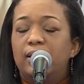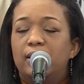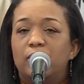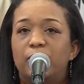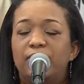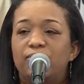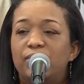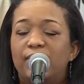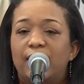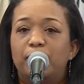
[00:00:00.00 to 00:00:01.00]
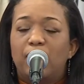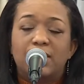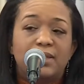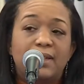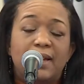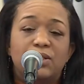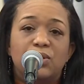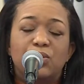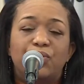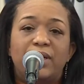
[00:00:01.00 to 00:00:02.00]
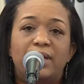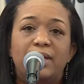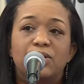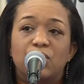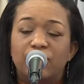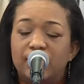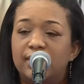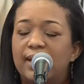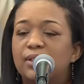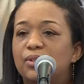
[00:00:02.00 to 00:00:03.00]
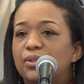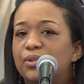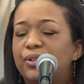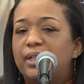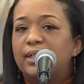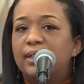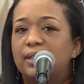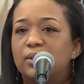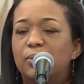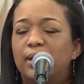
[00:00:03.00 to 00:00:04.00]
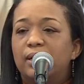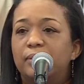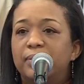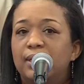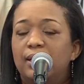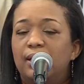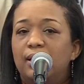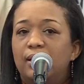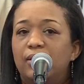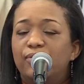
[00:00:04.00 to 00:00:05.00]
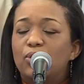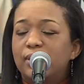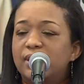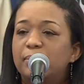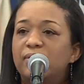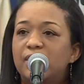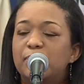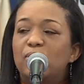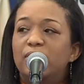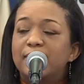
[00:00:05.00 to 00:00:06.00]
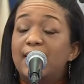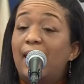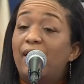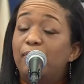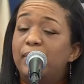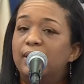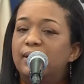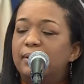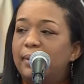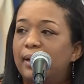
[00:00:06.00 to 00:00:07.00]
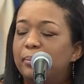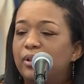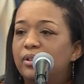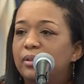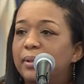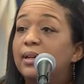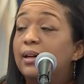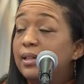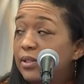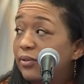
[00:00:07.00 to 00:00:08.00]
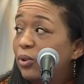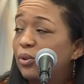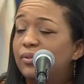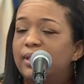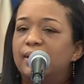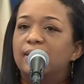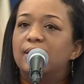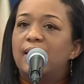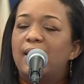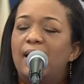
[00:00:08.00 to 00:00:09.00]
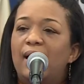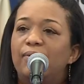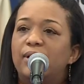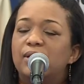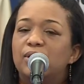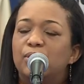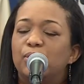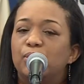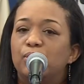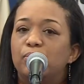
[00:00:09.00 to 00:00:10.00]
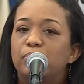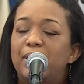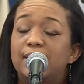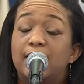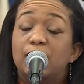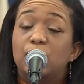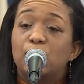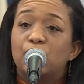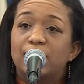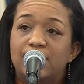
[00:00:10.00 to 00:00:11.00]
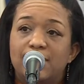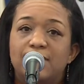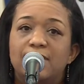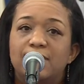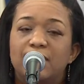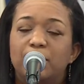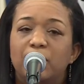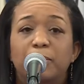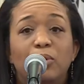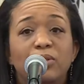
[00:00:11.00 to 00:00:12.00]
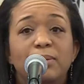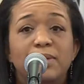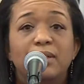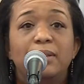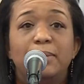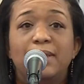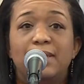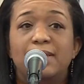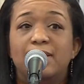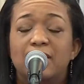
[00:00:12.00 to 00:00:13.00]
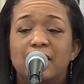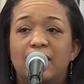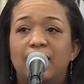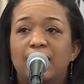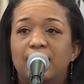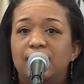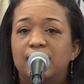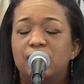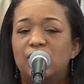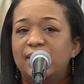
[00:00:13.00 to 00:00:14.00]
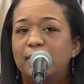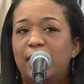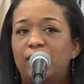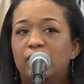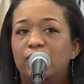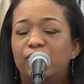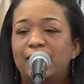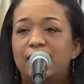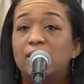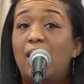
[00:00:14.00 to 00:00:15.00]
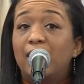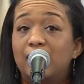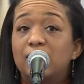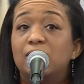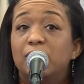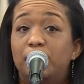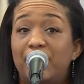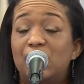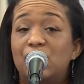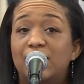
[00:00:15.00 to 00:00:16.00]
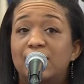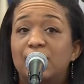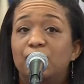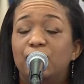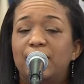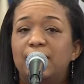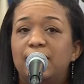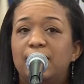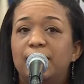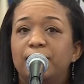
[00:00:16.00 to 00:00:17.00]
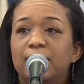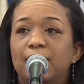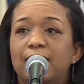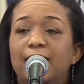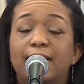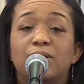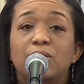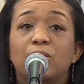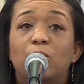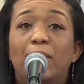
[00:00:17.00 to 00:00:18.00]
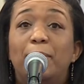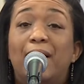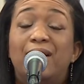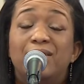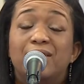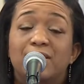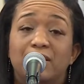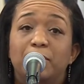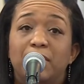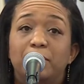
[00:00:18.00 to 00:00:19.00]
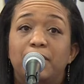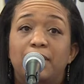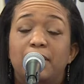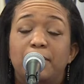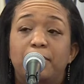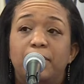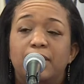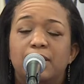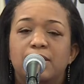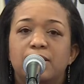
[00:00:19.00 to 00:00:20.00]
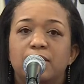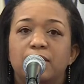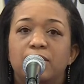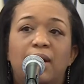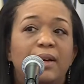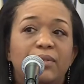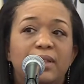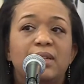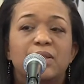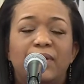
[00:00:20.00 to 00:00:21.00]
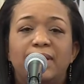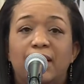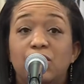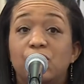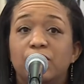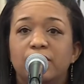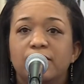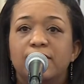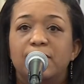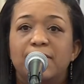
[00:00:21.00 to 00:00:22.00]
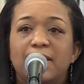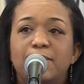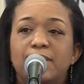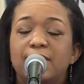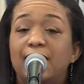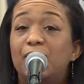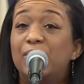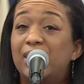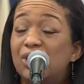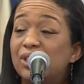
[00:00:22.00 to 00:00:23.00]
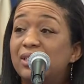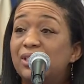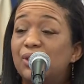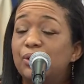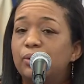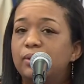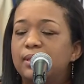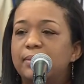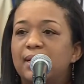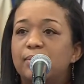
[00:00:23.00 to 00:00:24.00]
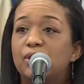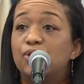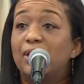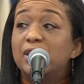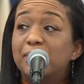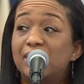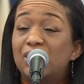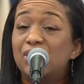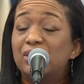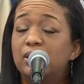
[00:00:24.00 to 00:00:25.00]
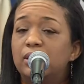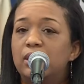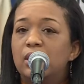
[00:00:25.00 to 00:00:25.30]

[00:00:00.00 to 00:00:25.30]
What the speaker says: We've had prostate cancer screening, cervical cancer screening as well. Of course, some of these programs have been in the back burner because of COVID and having to maintain social distancing, but the programs are in place. And it's just a matter of really talking to our patients and really getting to know what barriers there may be, because not everything is financial. Sometimes it's an educational issue, sometimes it's transportational.